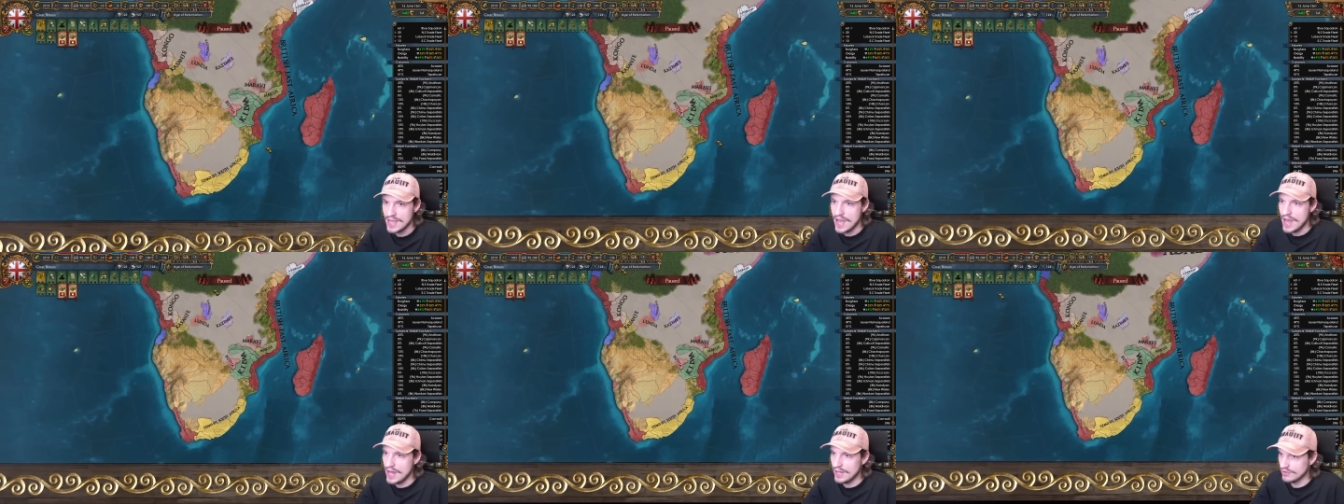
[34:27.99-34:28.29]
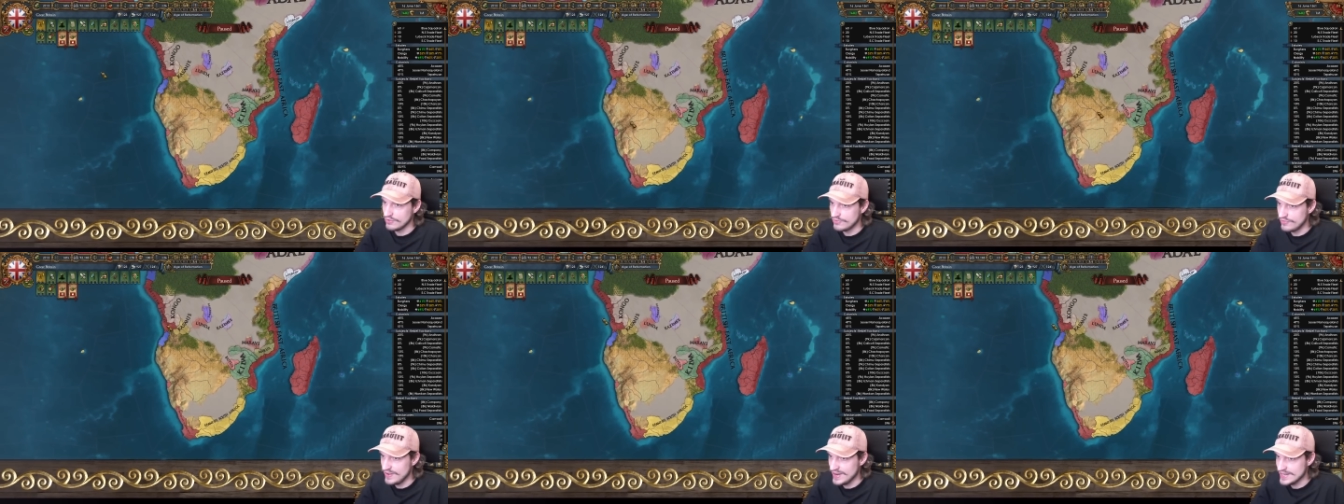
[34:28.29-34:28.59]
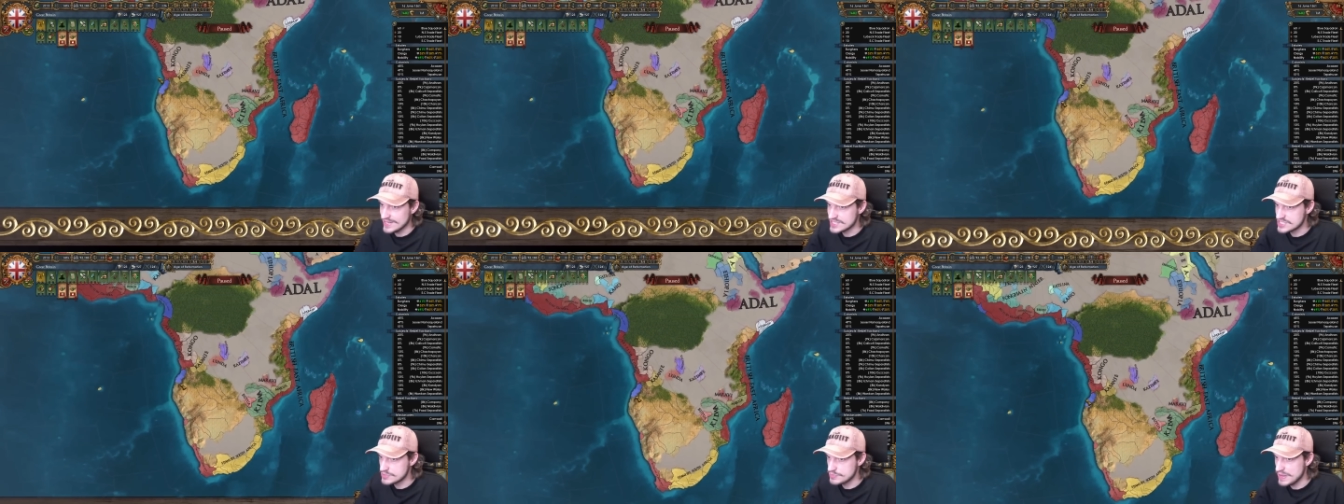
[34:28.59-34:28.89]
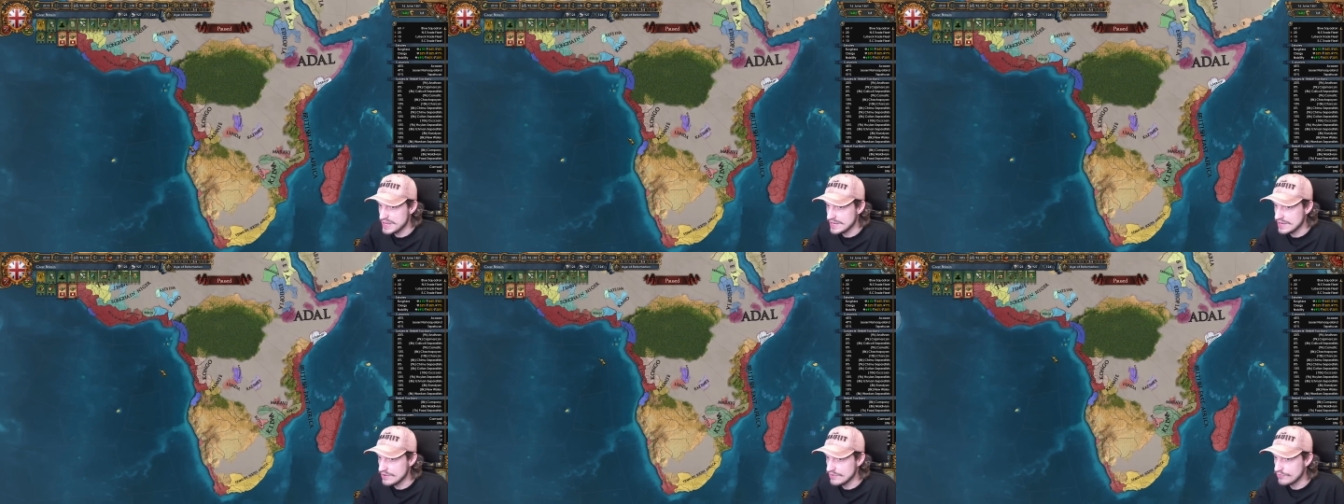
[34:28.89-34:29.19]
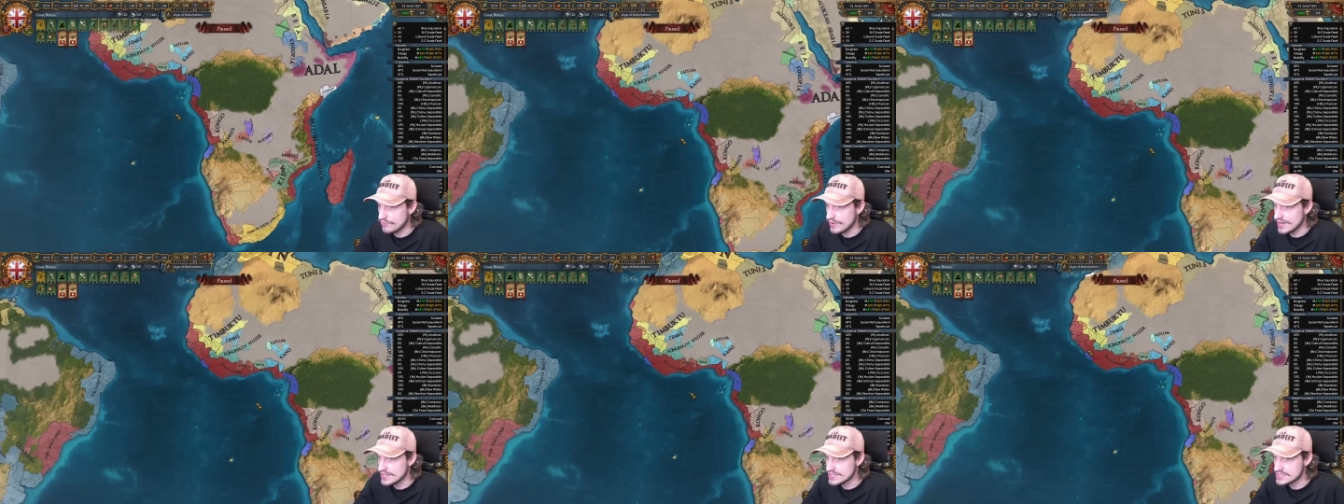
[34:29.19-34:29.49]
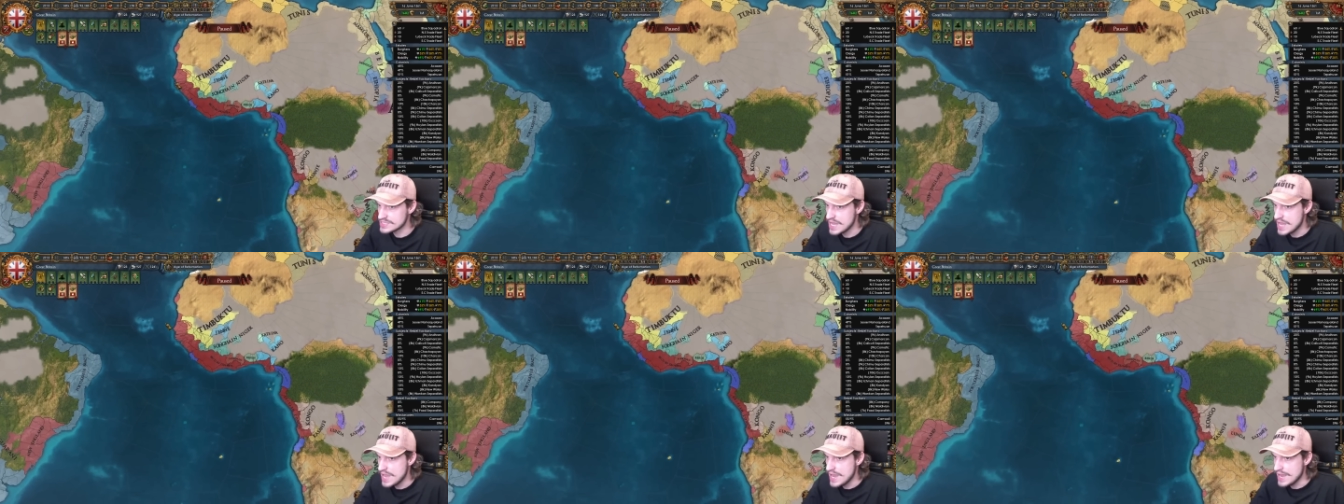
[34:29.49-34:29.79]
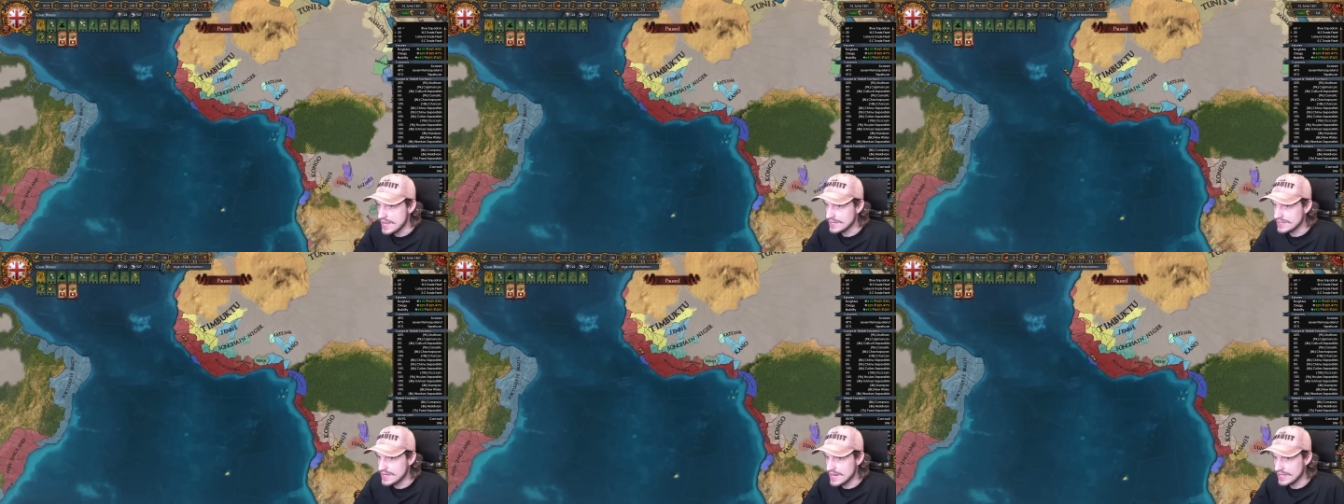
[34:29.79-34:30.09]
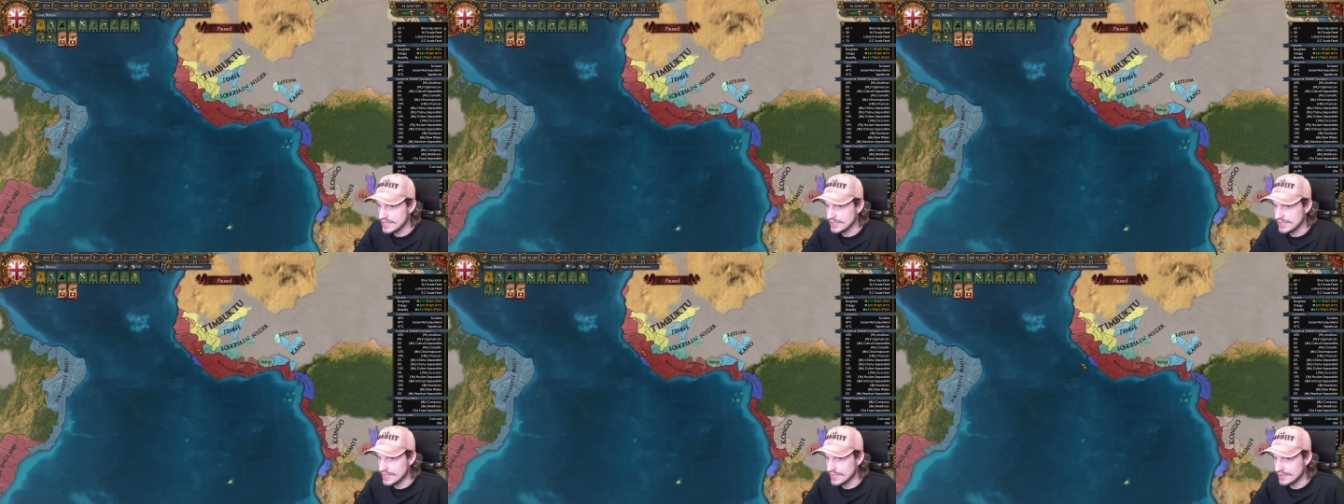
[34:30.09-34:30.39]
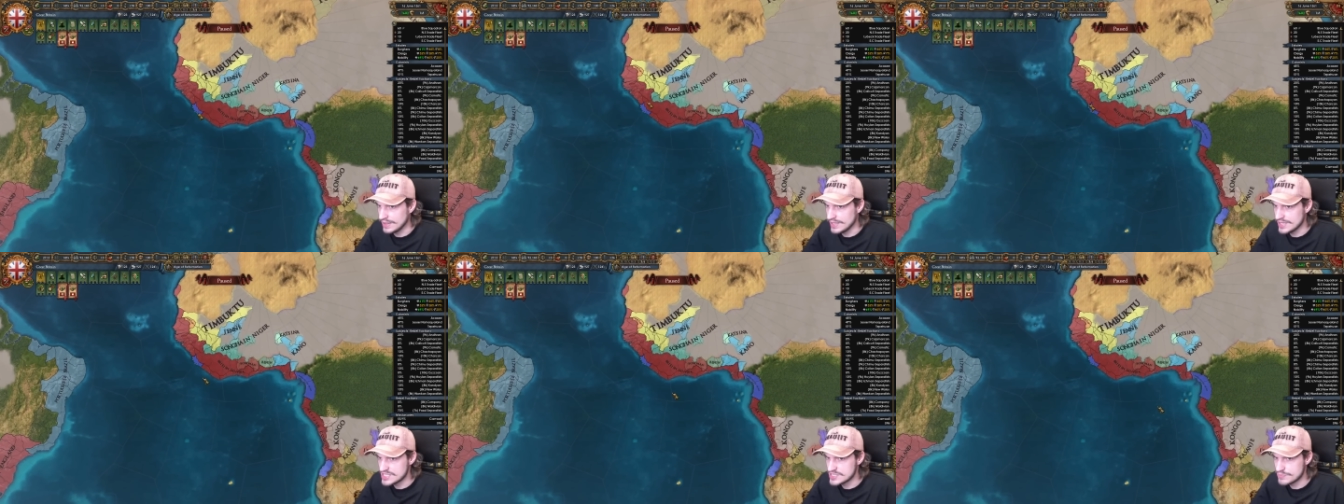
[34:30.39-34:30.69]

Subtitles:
I'll fight Spain and France and take like this